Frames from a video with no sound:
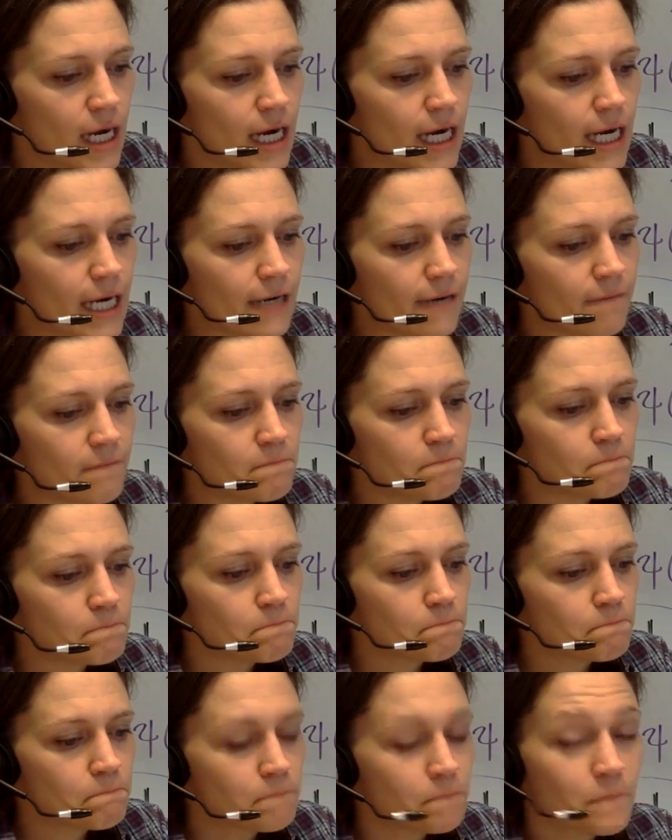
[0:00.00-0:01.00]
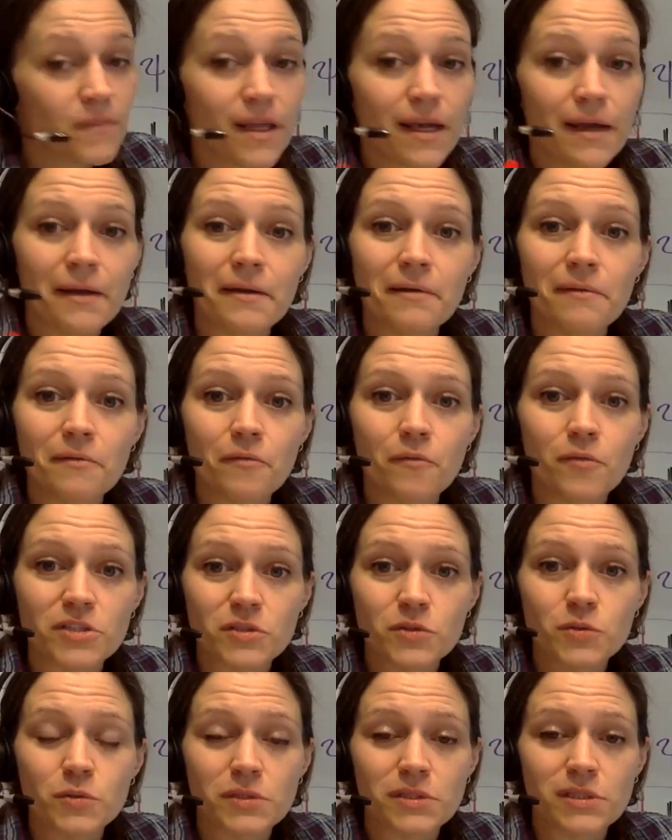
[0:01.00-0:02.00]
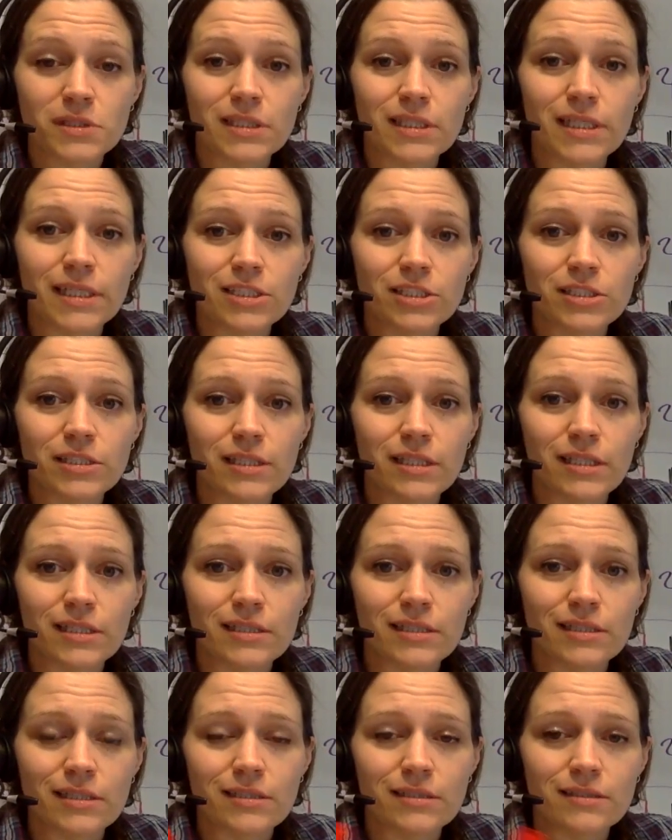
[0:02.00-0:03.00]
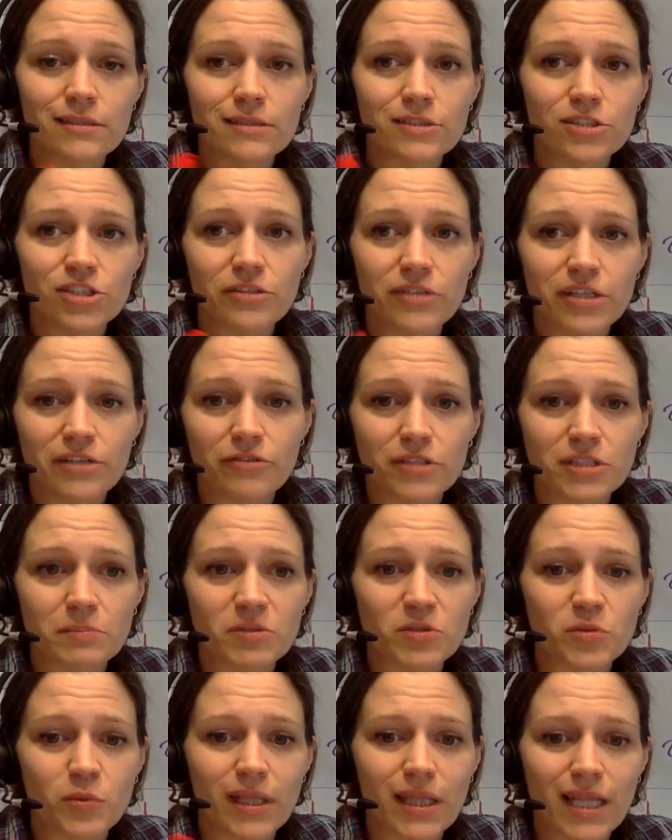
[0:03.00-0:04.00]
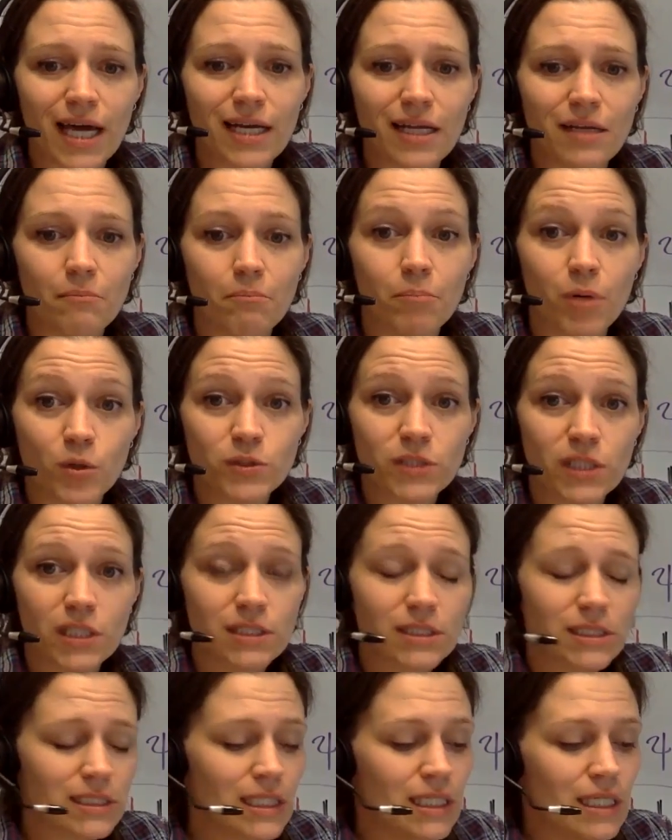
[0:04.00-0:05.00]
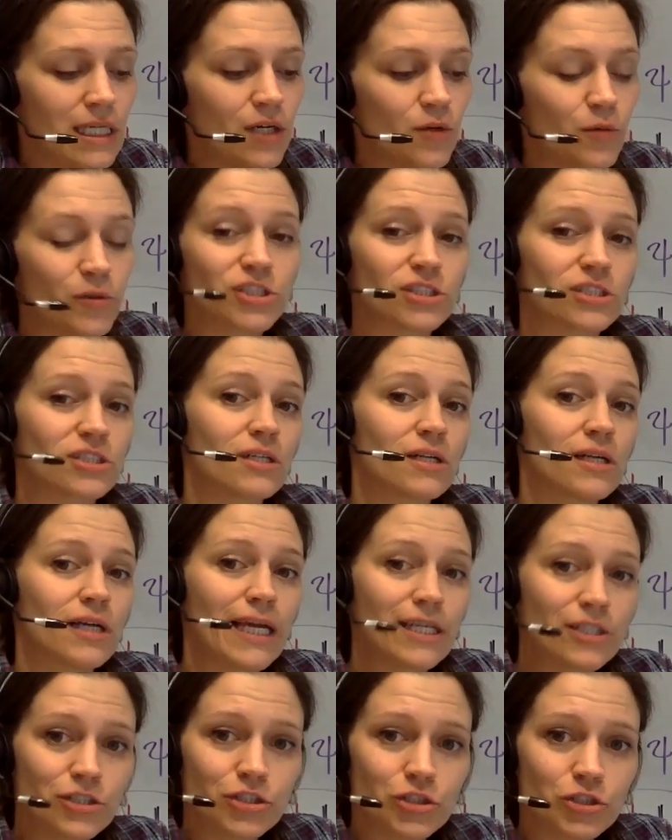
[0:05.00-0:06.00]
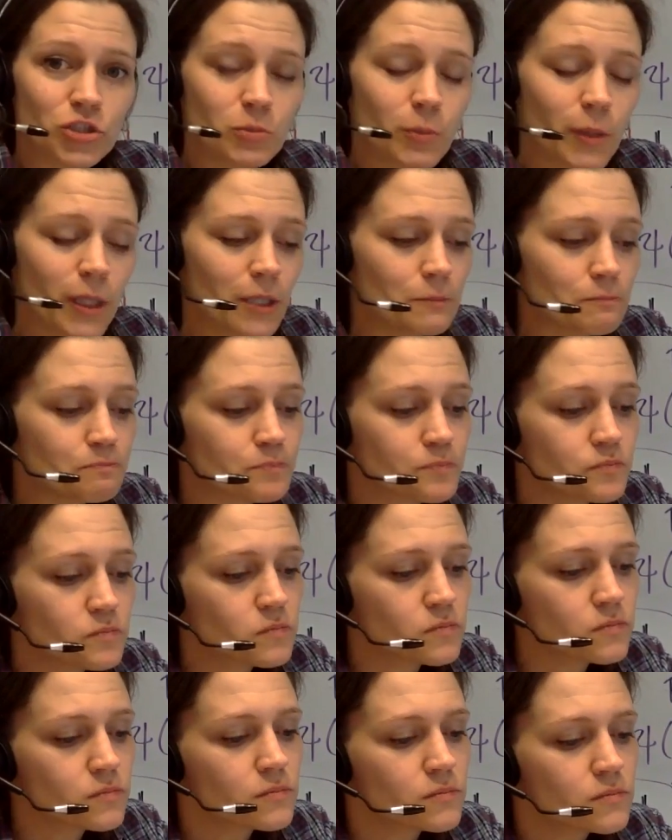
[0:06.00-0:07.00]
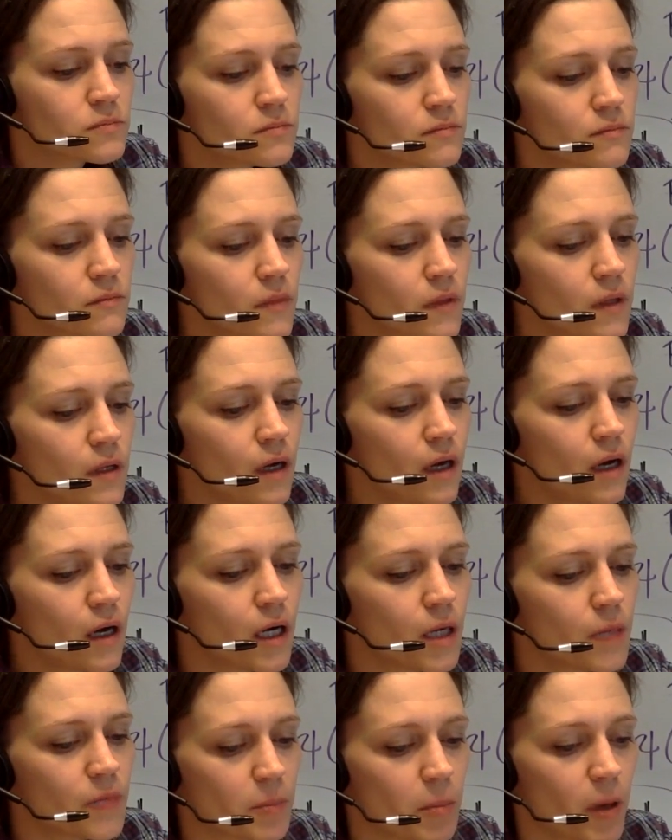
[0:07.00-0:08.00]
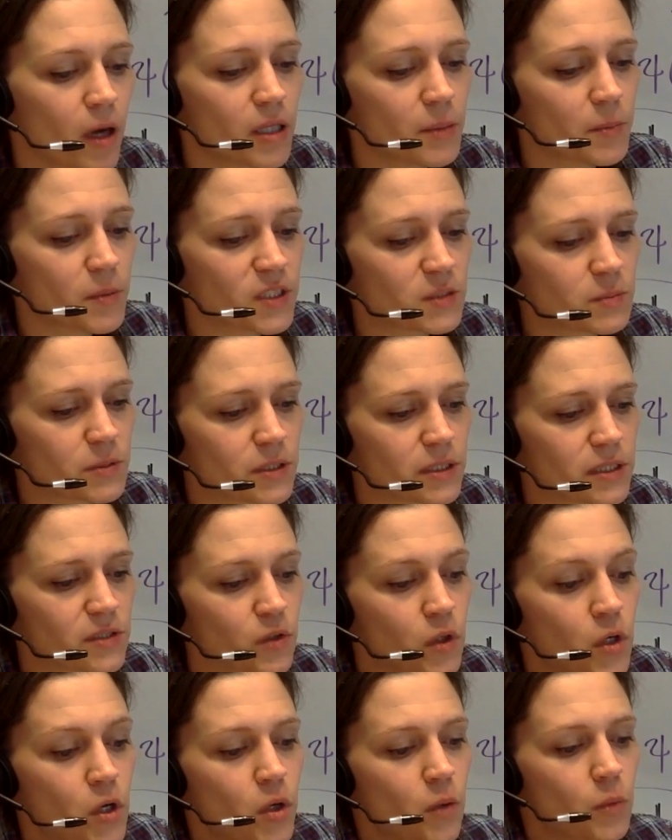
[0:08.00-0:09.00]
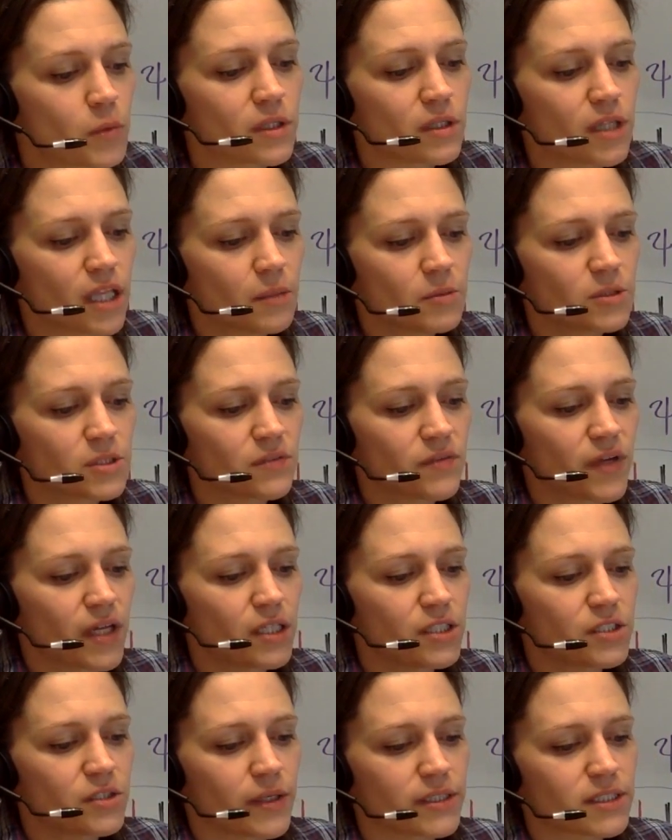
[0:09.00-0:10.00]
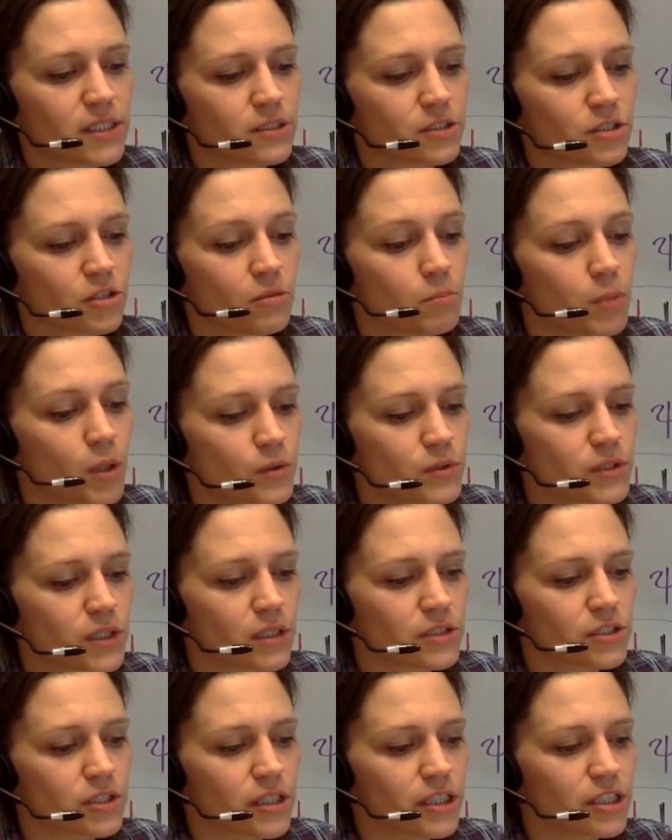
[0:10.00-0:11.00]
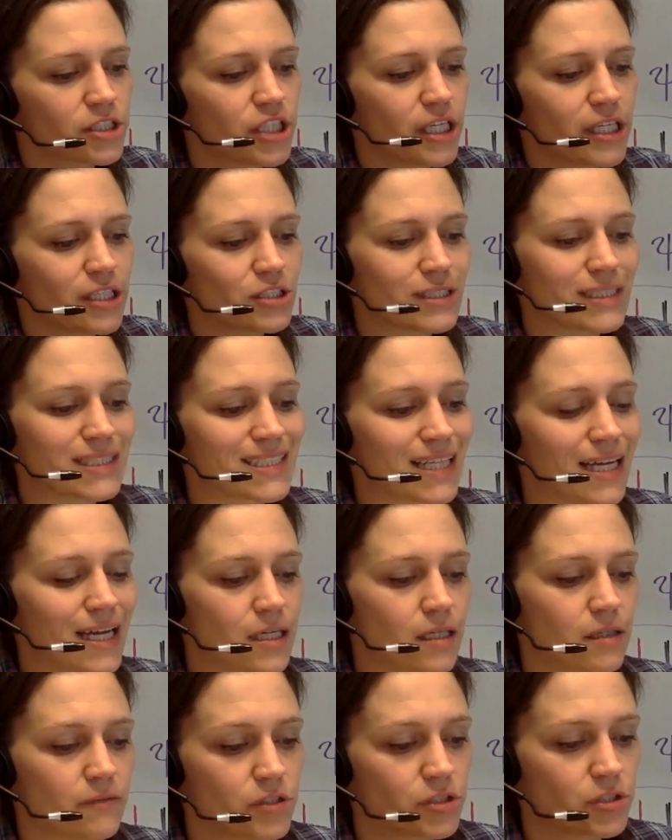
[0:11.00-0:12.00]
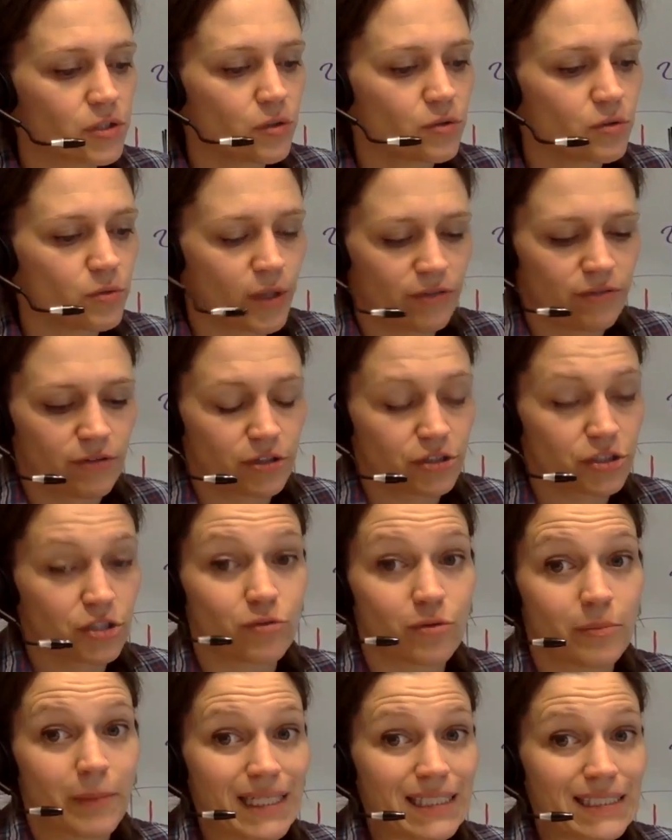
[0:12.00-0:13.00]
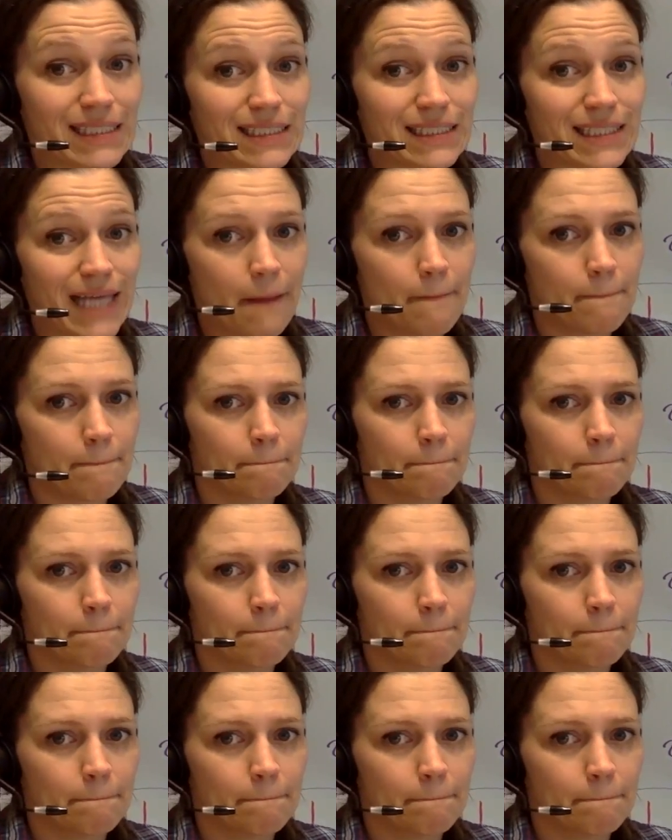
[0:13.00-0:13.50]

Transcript: And what's cool is the difference between that and bosons, which are integer spin. The Pauli principle is when the labels of any two identical bosons are exchanged, the sign of the total wave function remains the same.